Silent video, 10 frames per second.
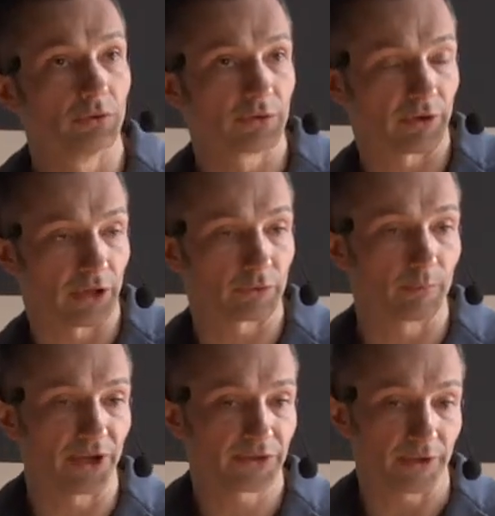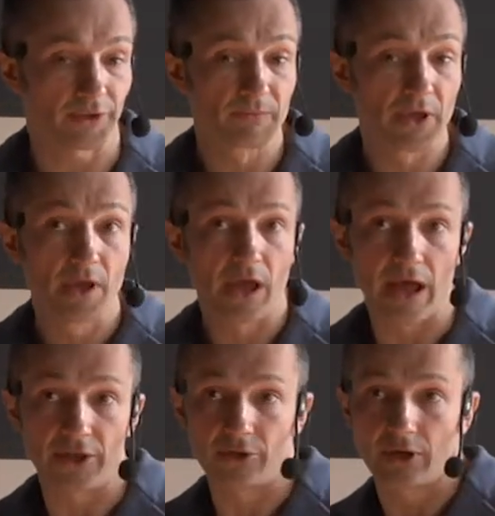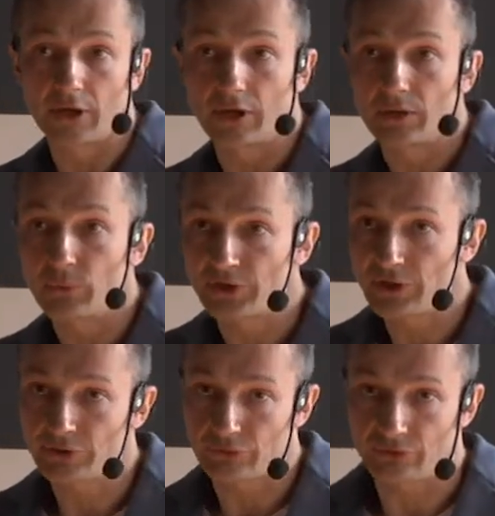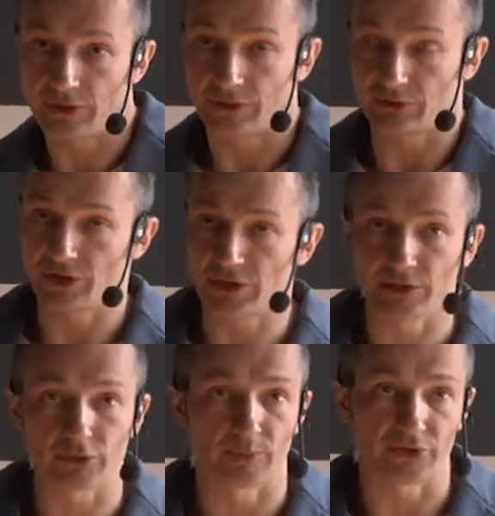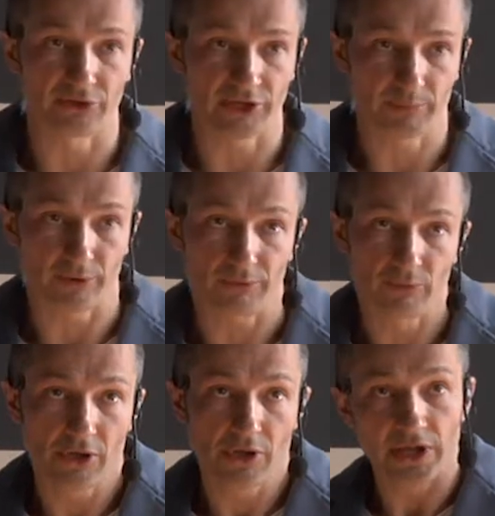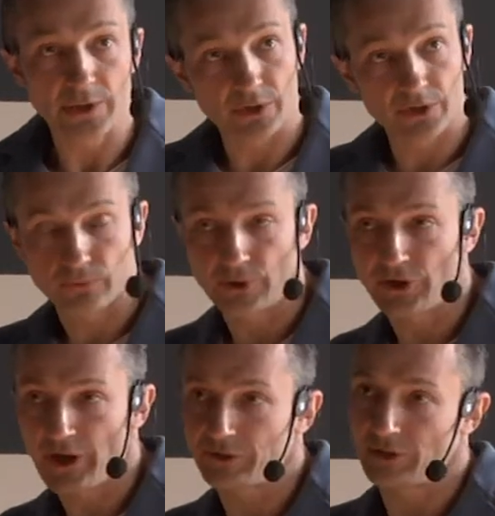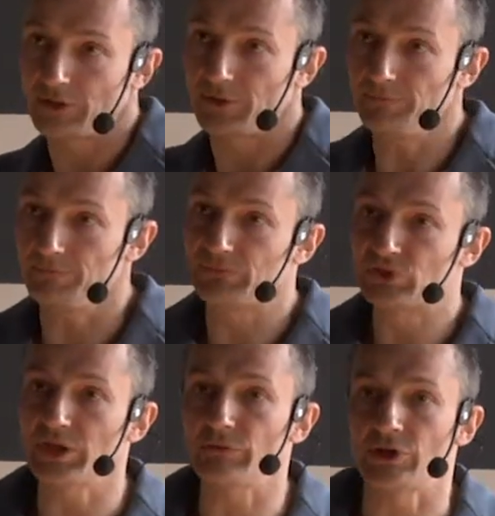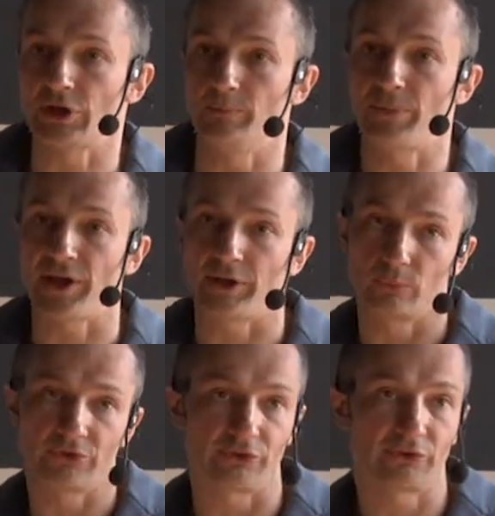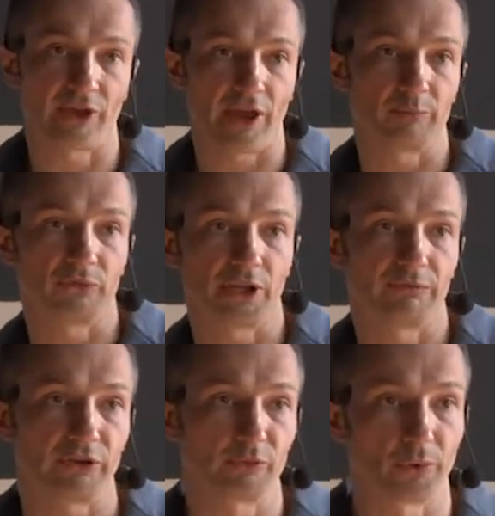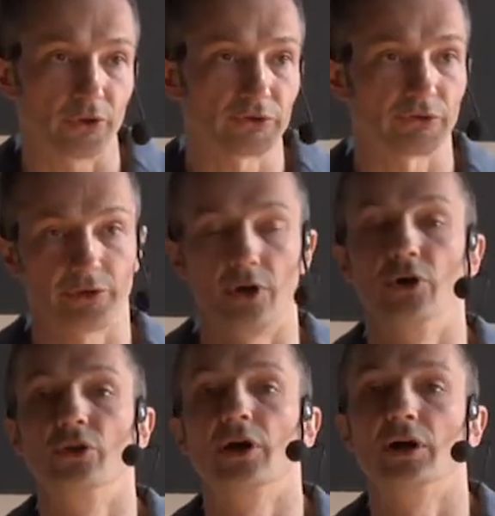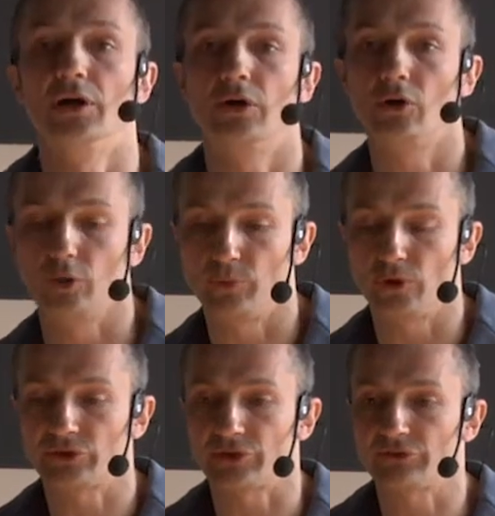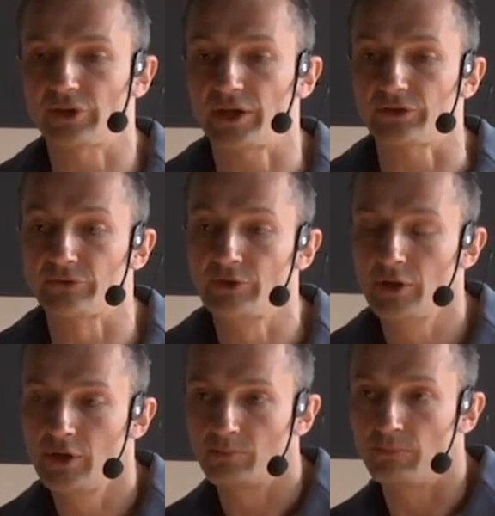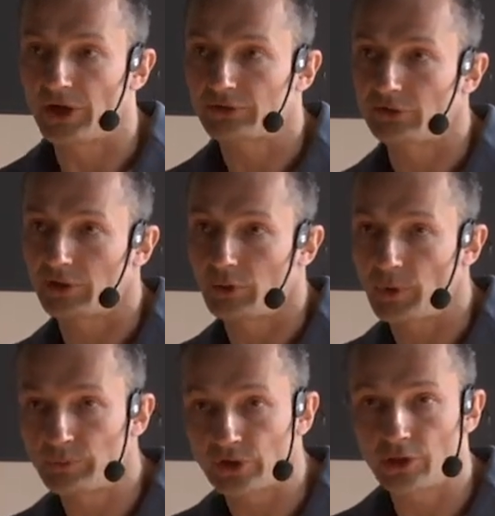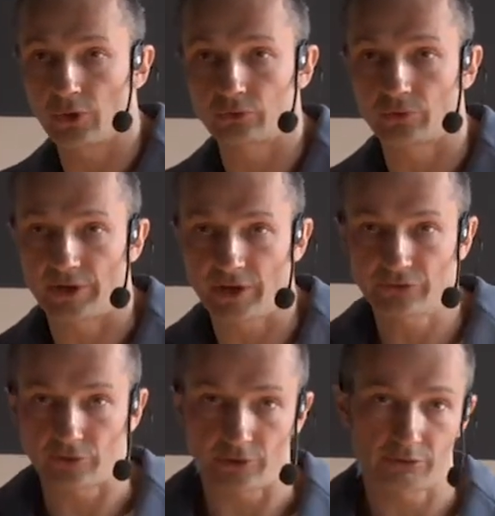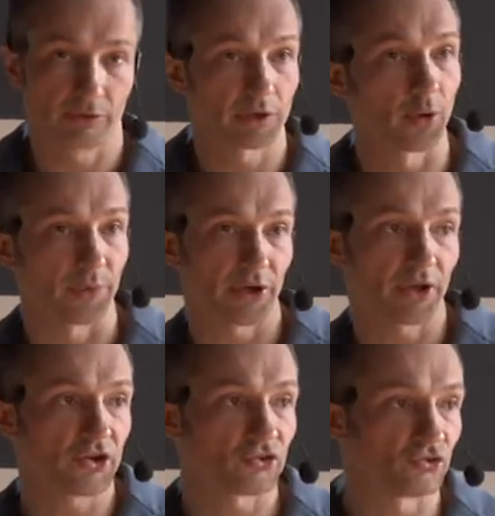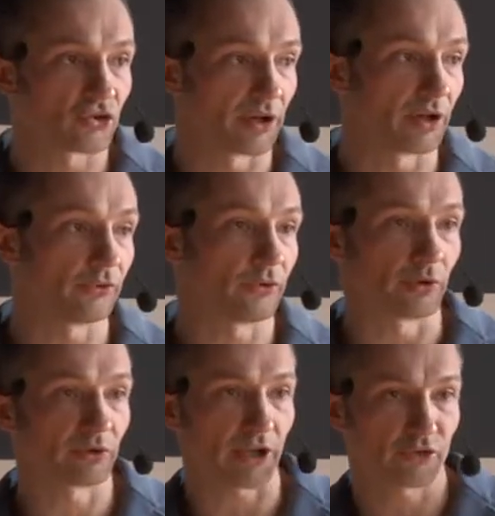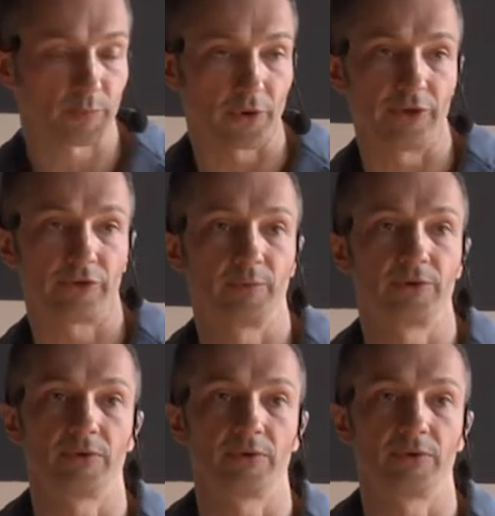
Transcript: start to matter, and we need to dig a little bit deeper. Even if we run a TV campaign with the same TV spot on all Baltic states, but when we go to another communication channels or touch points